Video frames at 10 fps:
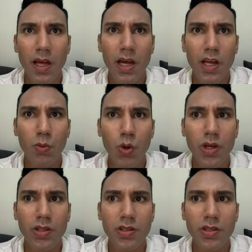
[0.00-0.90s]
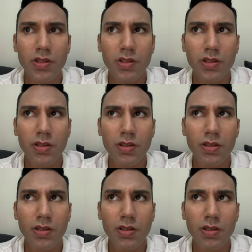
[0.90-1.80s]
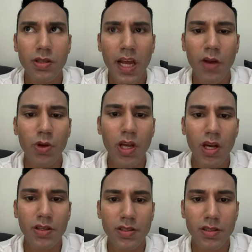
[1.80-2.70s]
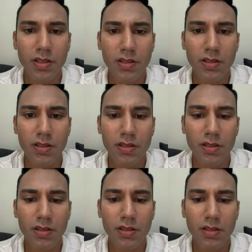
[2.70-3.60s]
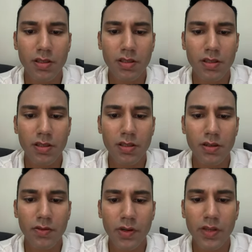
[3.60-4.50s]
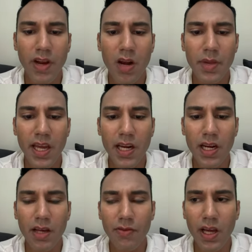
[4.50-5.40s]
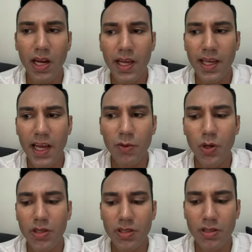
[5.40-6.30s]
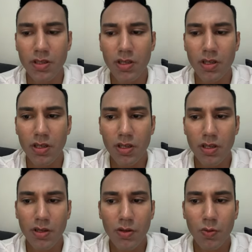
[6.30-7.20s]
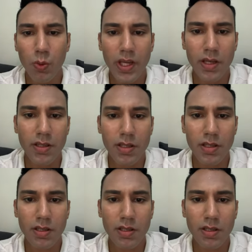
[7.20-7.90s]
I was an outcast. From the very beginning, I felt like I was weird